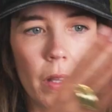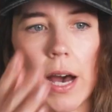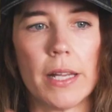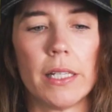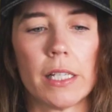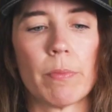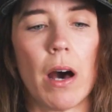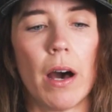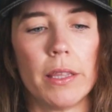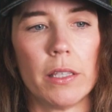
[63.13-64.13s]
ideas
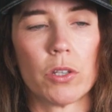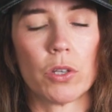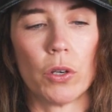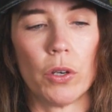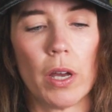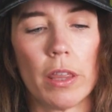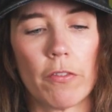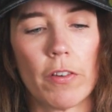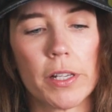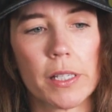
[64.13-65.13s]
behind this shoe. And the
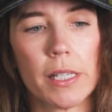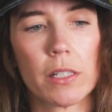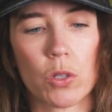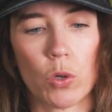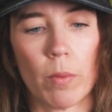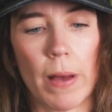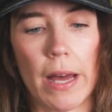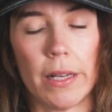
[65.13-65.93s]
first thing to talk about